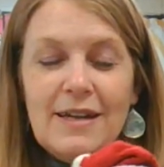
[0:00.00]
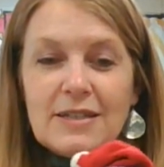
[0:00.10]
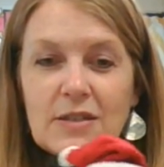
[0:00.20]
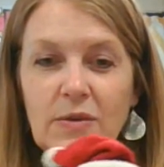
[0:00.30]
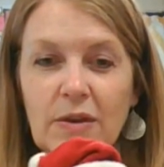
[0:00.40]

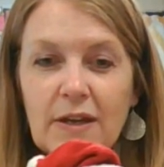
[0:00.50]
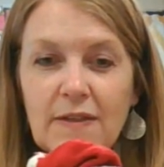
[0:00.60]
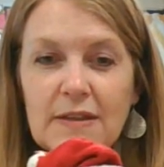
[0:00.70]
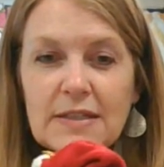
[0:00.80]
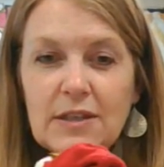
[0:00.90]
So look
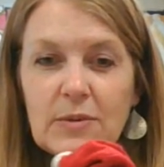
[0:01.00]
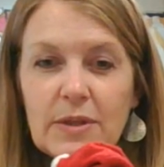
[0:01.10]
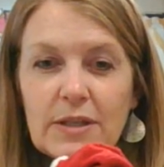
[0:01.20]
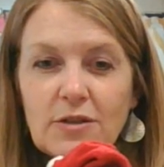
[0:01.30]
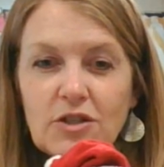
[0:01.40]
at this cute
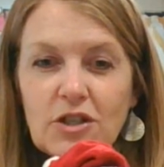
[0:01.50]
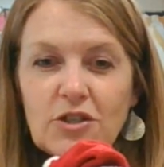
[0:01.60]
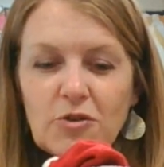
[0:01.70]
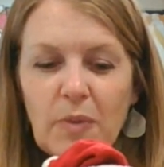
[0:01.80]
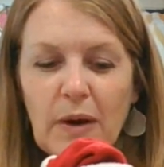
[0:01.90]
little
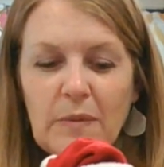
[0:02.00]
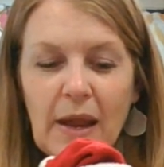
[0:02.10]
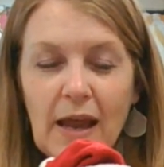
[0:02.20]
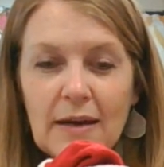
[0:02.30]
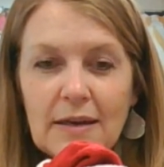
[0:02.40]
gingerbread
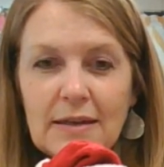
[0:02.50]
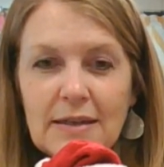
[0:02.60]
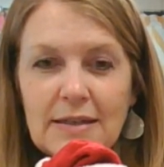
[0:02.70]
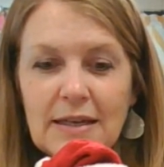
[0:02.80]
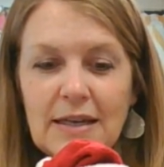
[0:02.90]
man.
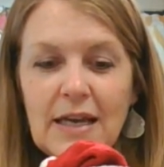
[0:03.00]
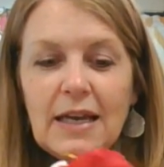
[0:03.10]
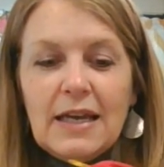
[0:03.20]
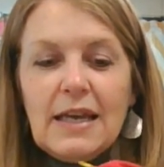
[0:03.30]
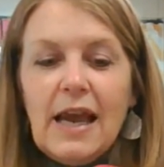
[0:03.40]

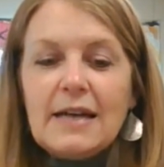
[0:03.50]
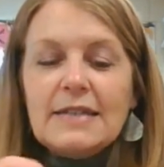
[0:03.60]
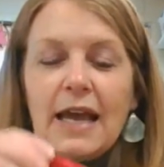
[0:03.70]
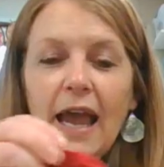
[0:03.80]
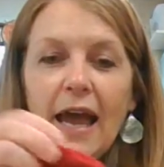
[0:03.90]
He
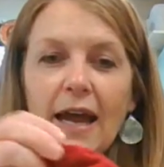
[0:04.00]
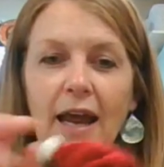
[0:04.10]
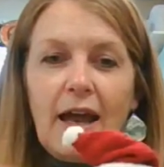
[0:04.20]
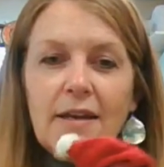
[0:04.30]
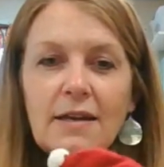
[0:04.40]
has a hat
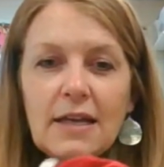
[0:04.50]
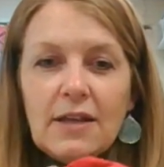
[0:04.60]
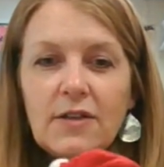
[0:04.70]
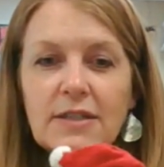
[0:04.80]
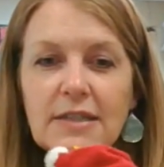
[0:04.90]
on. He
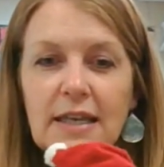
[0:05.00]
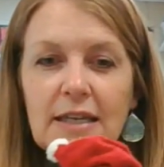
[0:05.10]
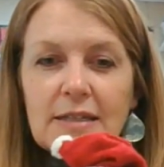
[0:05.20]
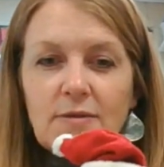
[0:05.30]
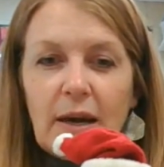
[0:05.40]
looks like
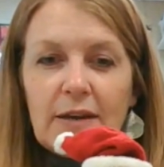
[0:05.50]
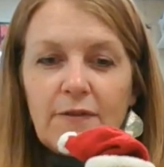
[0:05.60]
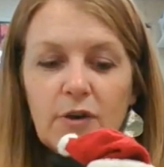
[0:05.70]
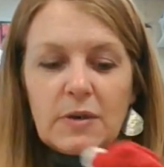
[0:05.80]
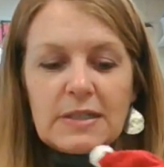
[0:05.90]
he's ready
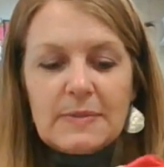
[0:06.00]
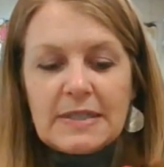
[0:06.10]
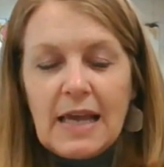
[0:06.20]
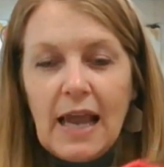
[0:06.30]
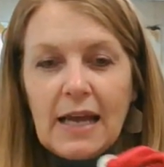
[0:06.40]
for
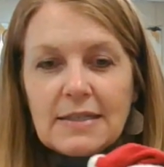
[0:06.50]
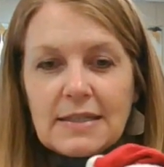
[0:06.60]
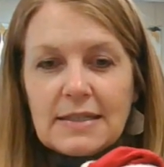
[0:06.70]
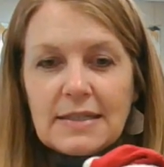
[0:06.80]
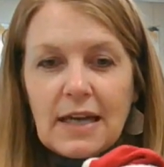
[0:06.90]
Christmas, and a
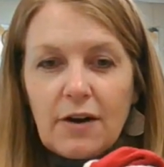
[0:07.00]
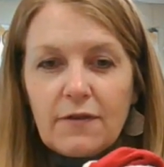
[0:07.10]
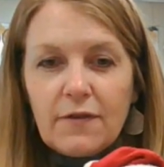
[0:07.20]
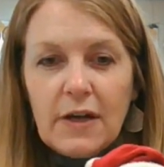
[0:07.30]
scarf.